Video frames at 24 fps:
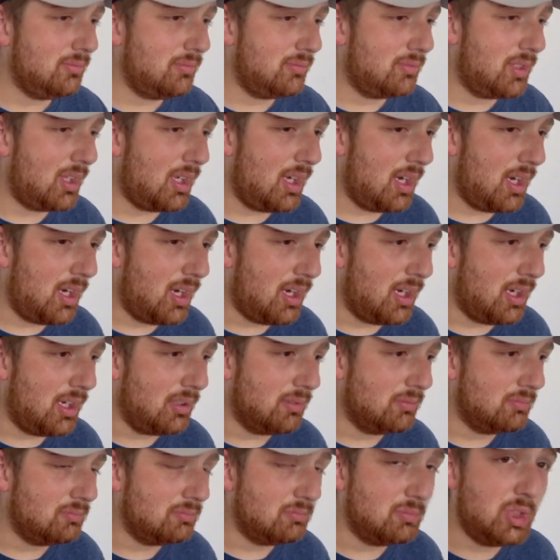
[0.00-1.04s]

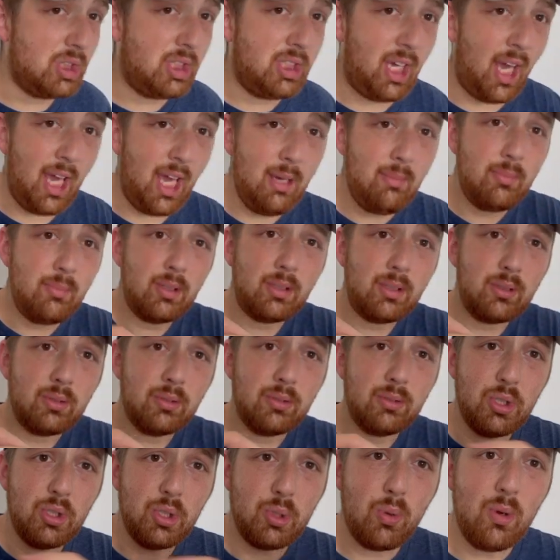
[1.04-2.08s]
the
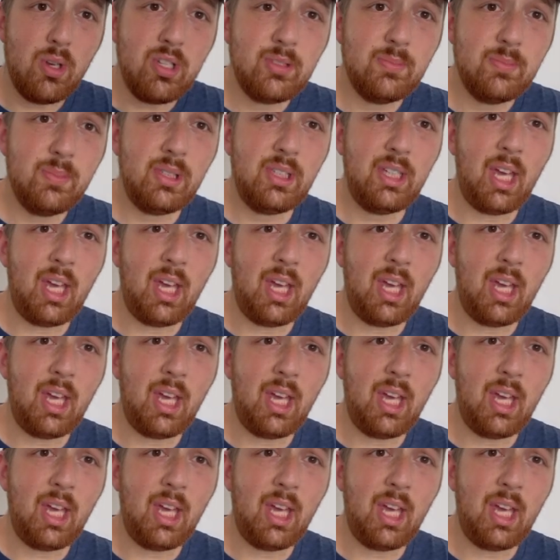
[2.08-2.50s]
USB